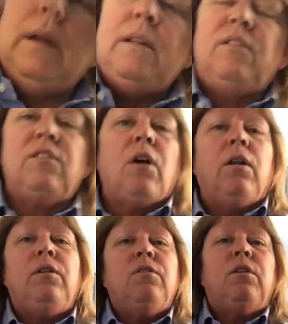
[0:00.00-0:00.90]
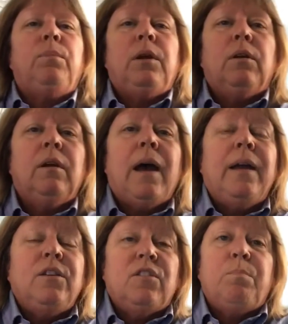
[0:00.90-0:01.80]
install a new computer,
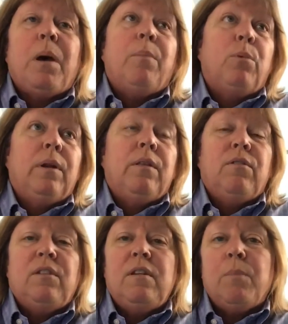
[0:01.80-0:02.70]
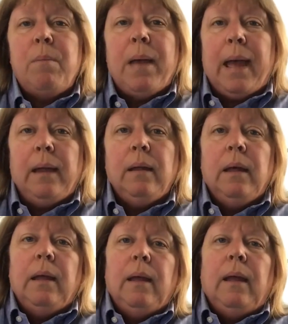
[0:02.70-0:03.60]
I just pop one of those into my bag
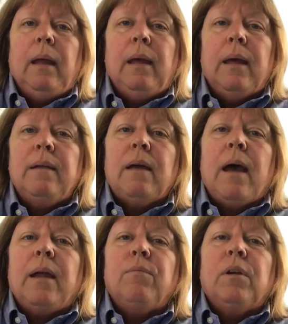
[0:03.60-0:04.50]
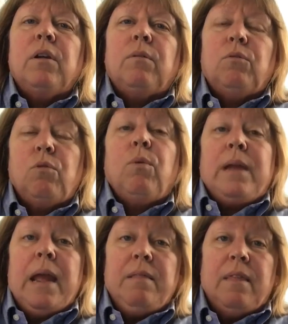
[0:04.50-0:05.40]
and I
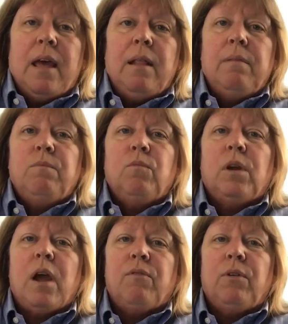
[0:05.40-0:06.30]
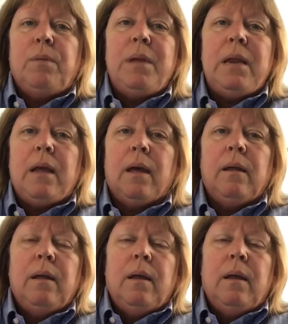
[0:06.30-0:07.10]
create that recovery media.